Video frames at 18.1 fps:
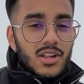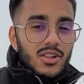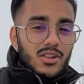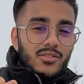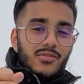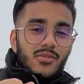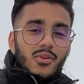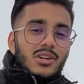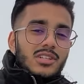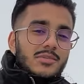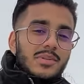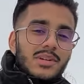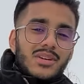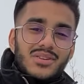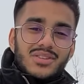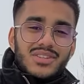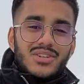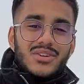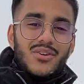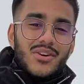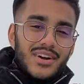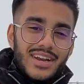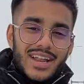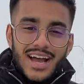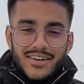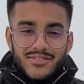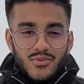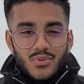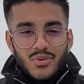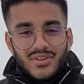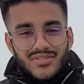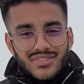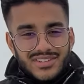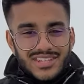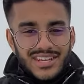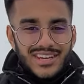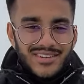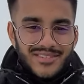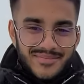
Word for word: Look forward to speaking with you, and have a wonderful day.